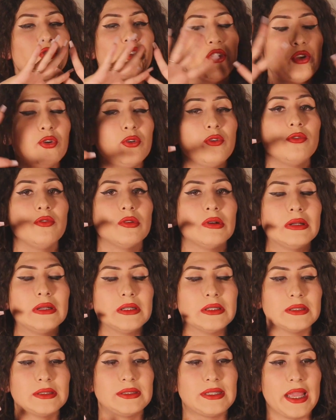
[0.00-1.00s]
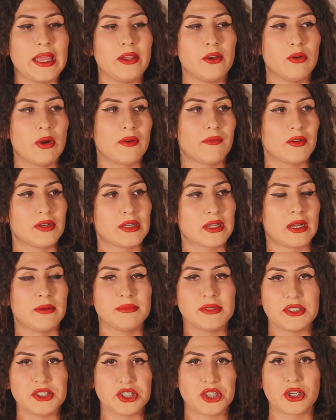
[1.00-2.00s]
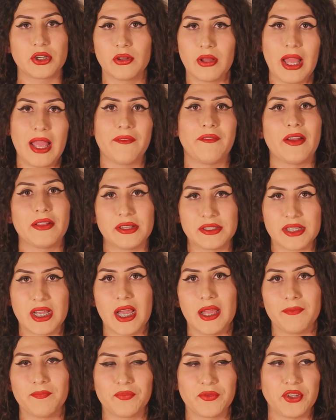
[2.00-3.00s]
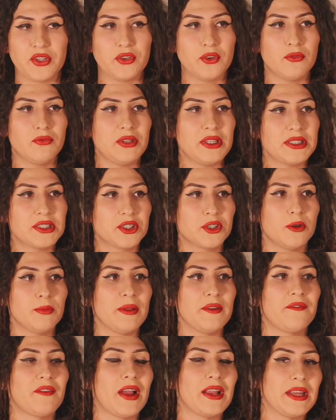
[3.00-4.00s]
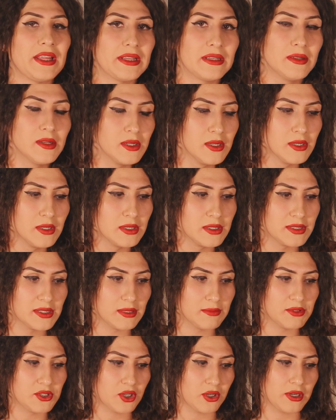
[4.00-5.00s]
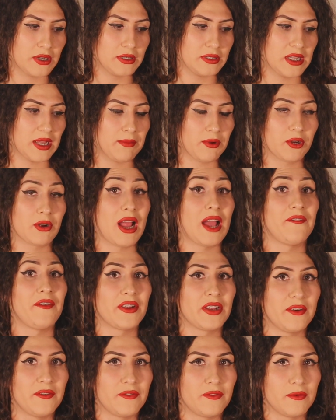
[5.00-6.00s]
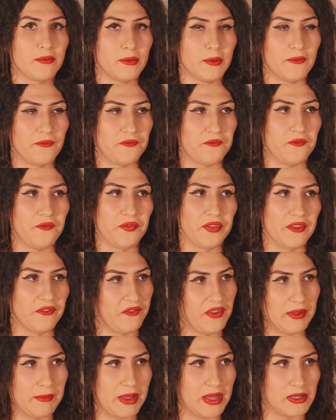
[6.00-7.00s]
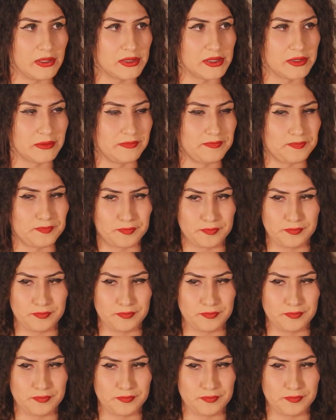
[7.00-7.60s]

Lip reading: You date whoever comes into your life at the time. You don't need to go be finding some certain demographic of females.